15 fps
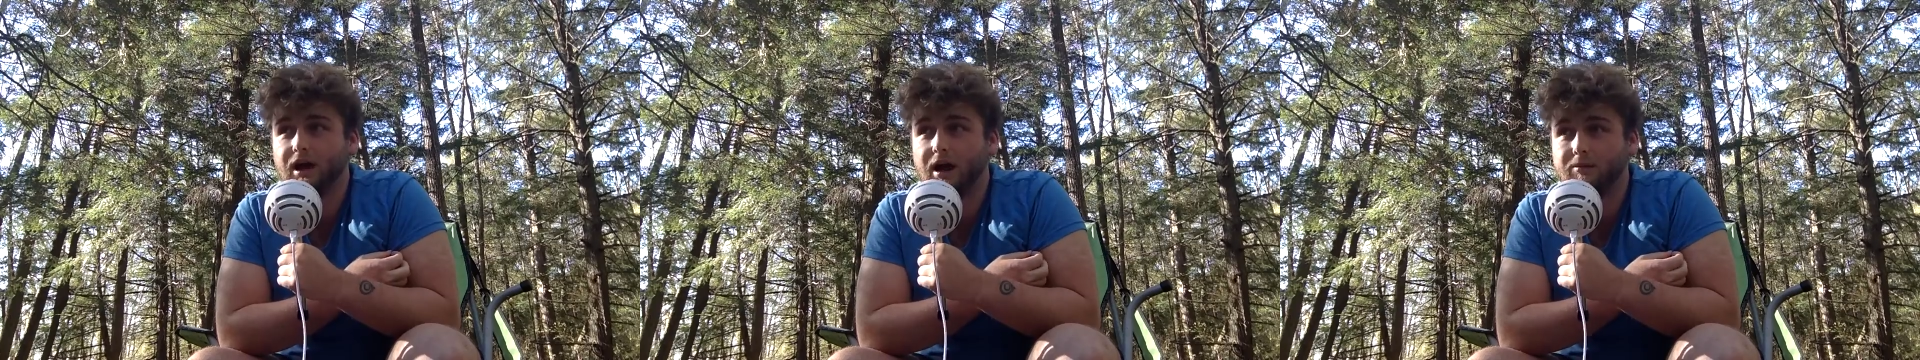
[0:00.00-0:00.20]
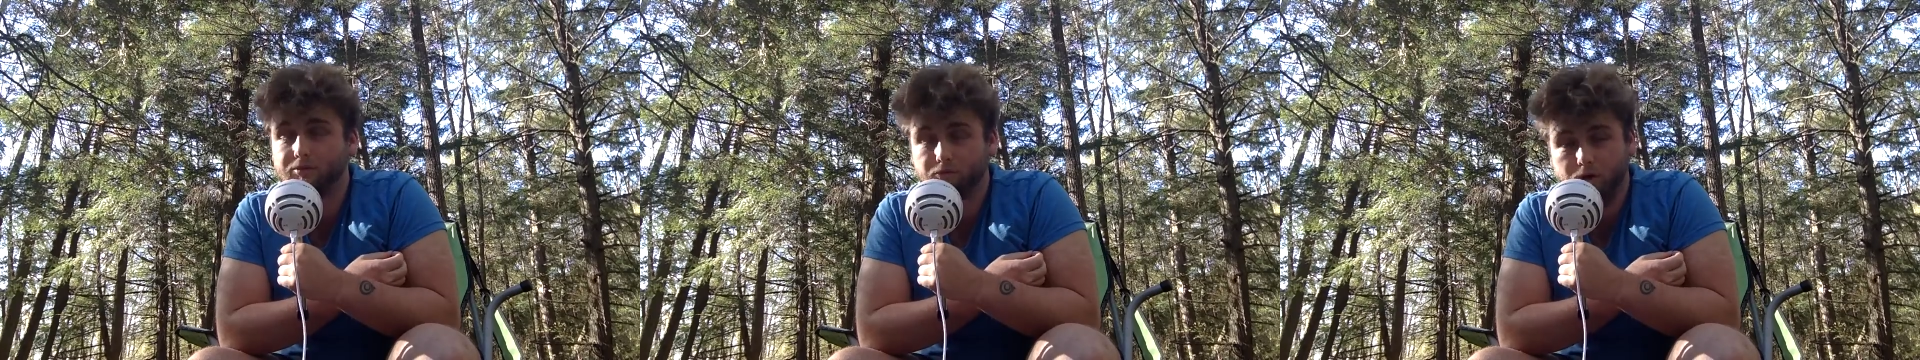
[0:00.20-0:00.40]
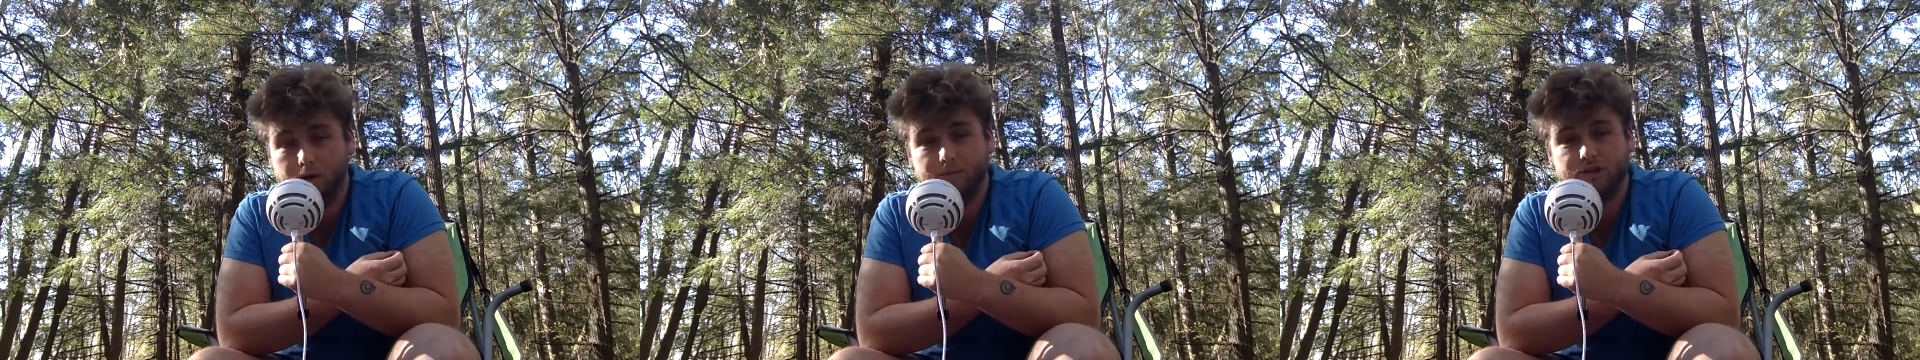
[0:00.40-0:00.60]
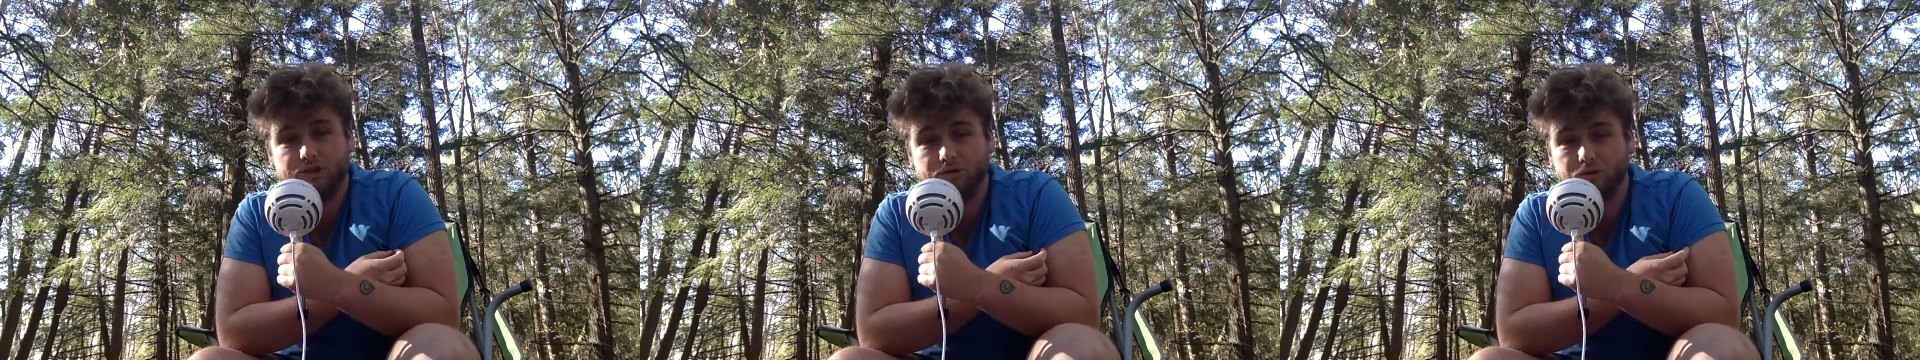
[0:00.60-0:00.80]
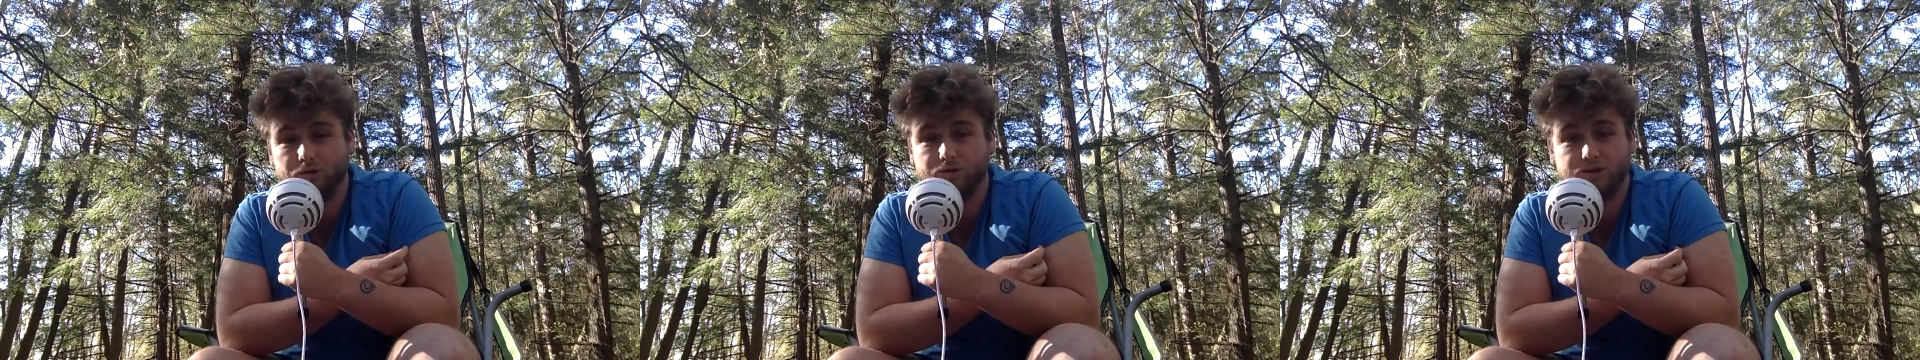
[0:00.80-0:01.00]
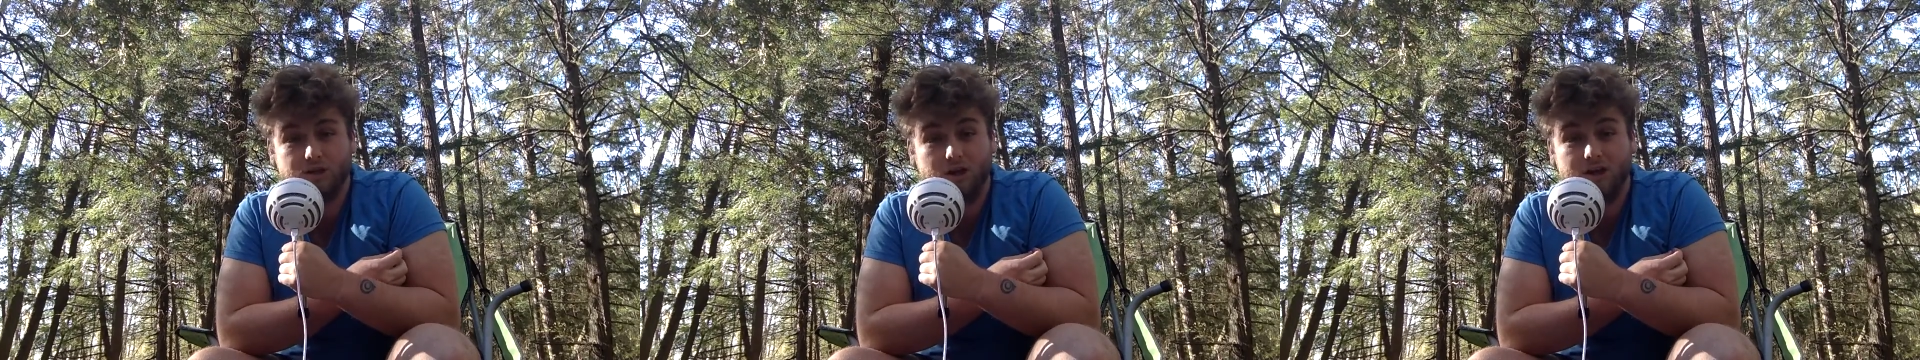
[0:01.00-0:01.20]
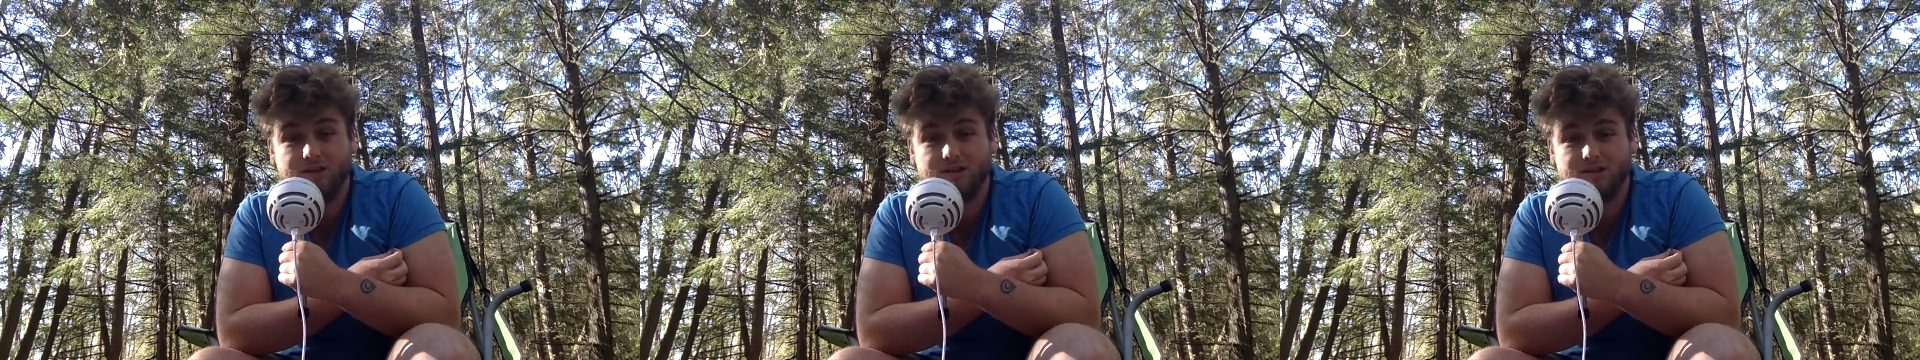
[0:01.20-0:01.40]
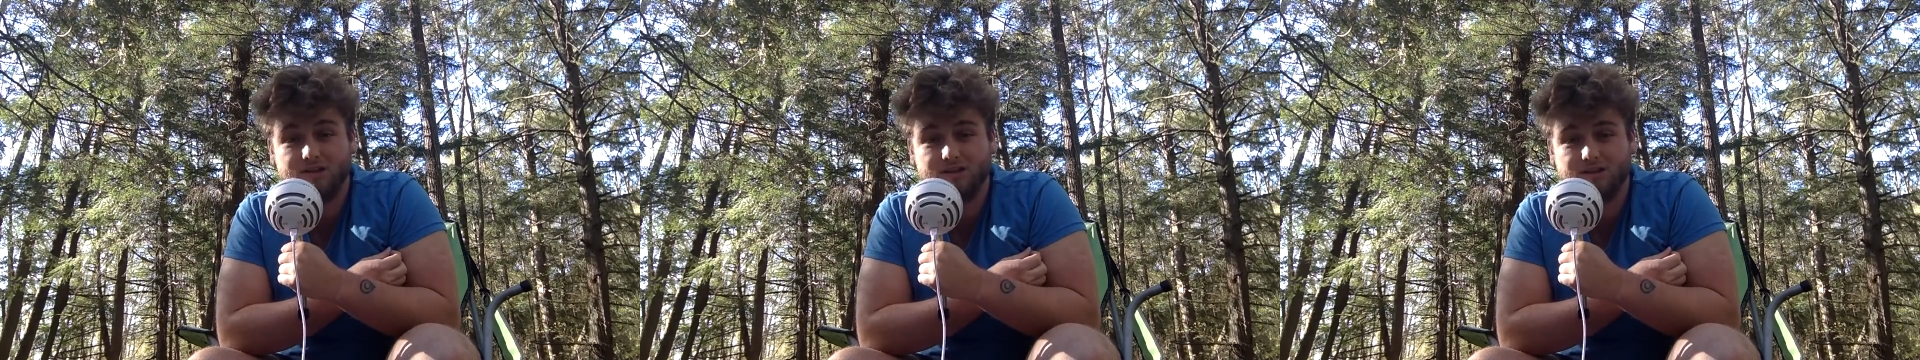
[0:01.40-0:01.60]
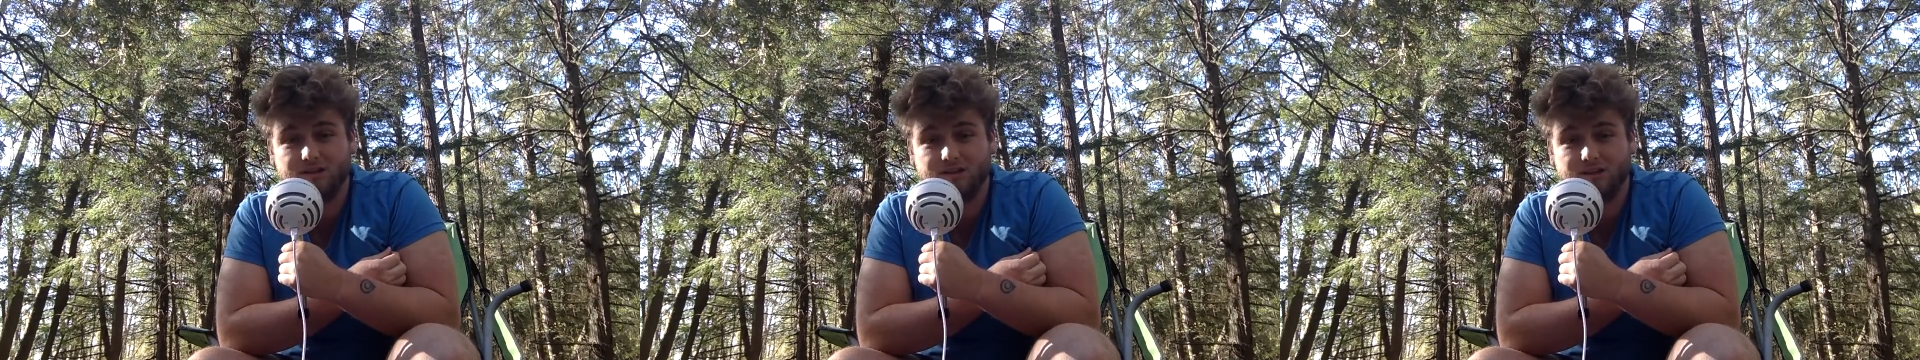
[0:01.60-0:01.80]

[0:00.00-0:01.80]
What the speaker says: I promise you those thoughts